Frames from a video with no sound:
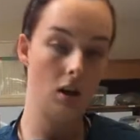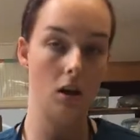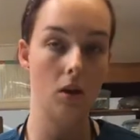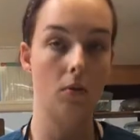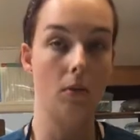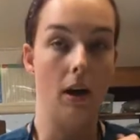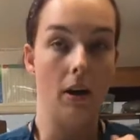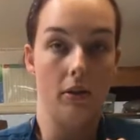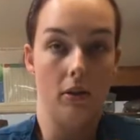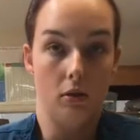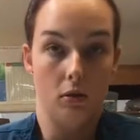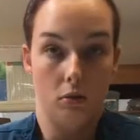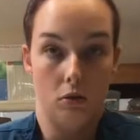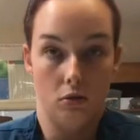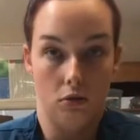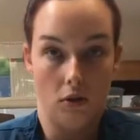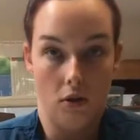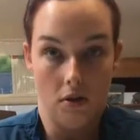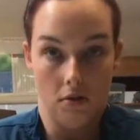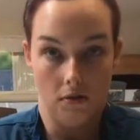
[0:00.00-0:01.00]
around those
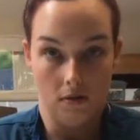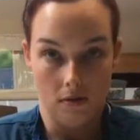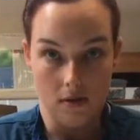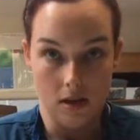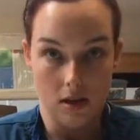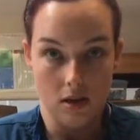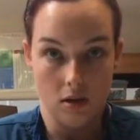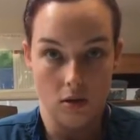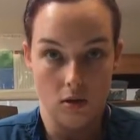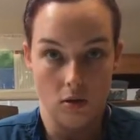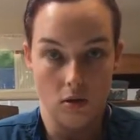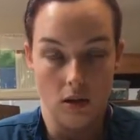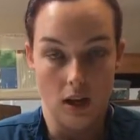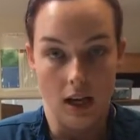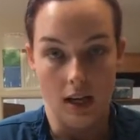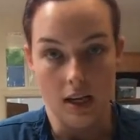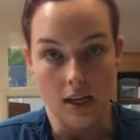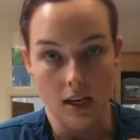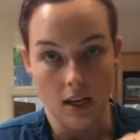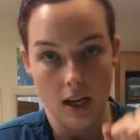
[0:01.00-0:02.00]
front feet so that
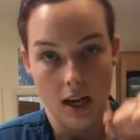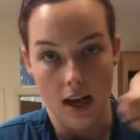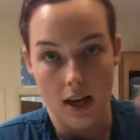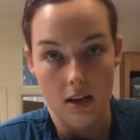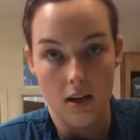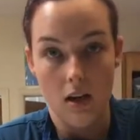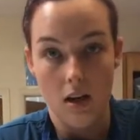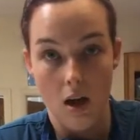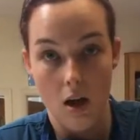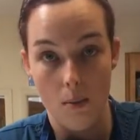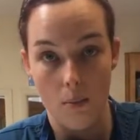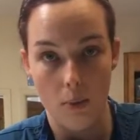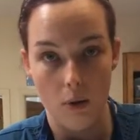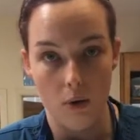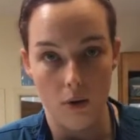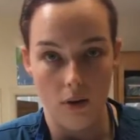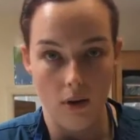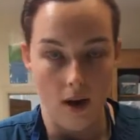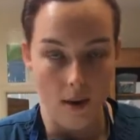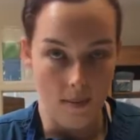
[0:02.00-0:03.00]
he can't
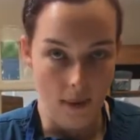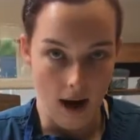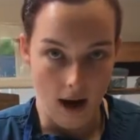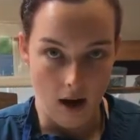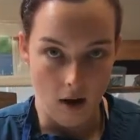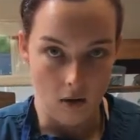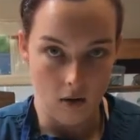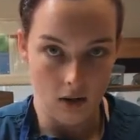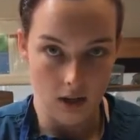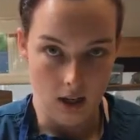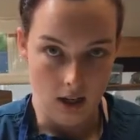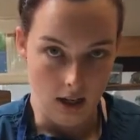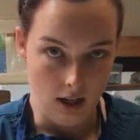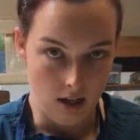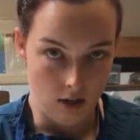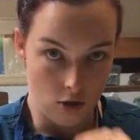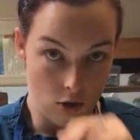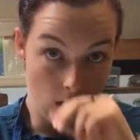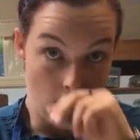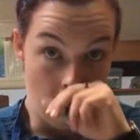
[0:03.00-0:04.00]
pull them out
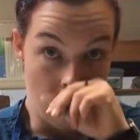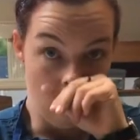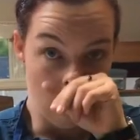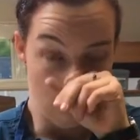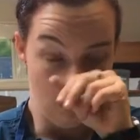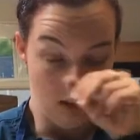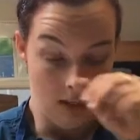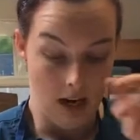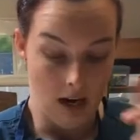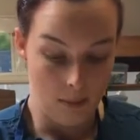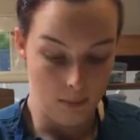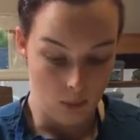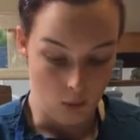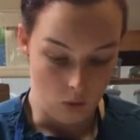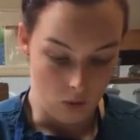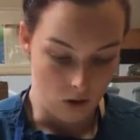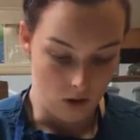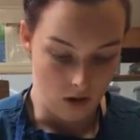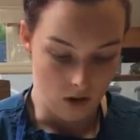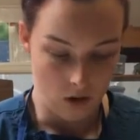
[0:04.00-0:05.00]
and try and snap
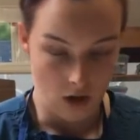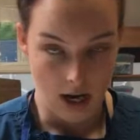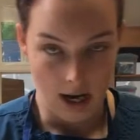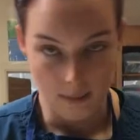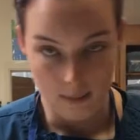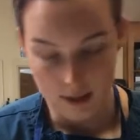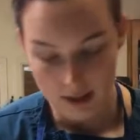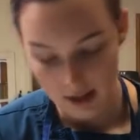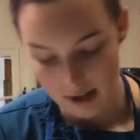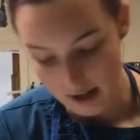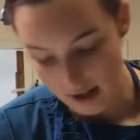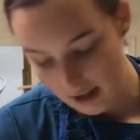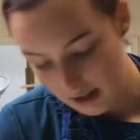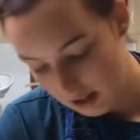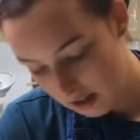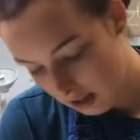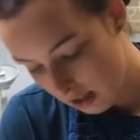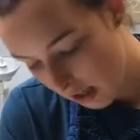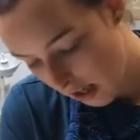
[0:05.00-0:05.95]
or grab at us.